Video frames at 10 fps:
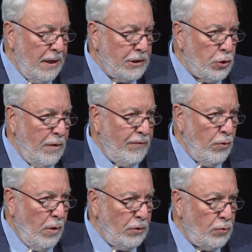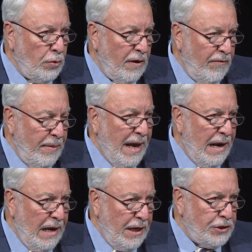So if you want to give me
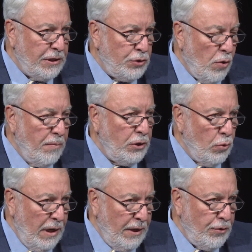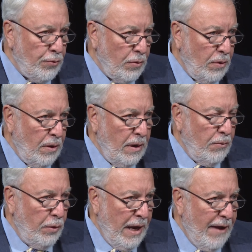allegiance, you want me to lead you,
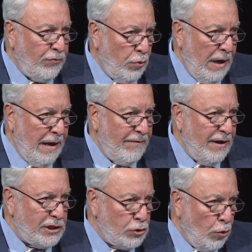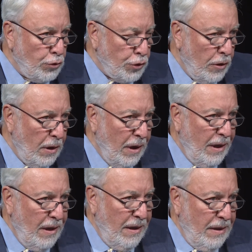we have to have a social
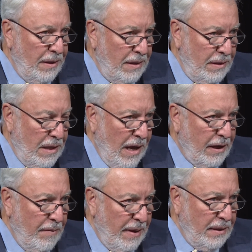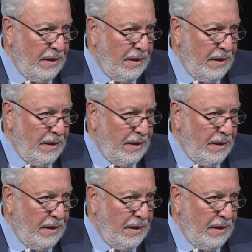document.